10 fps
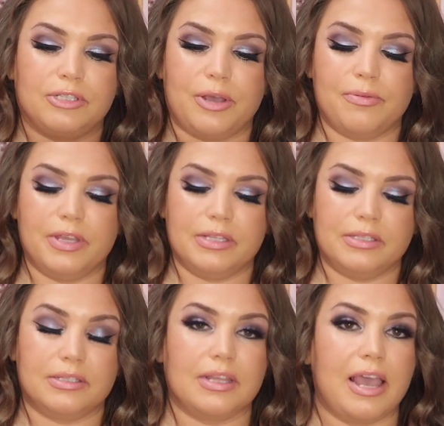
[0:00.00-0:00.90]
So
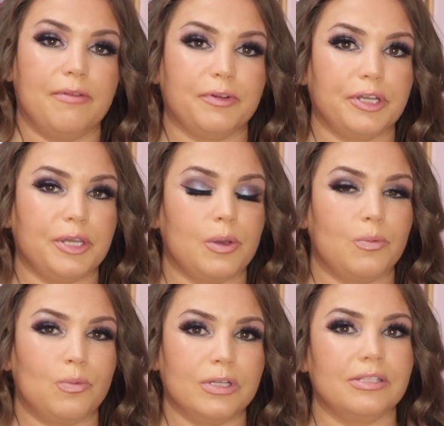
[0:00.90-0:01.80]
this,
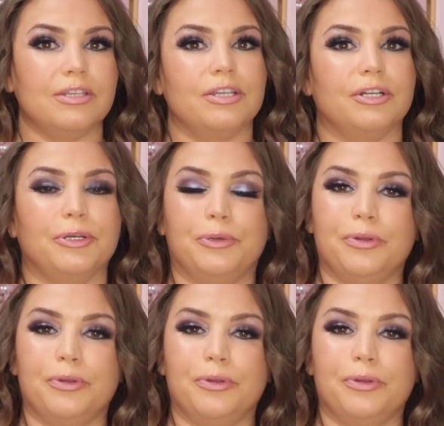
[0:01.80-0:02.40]
once a year,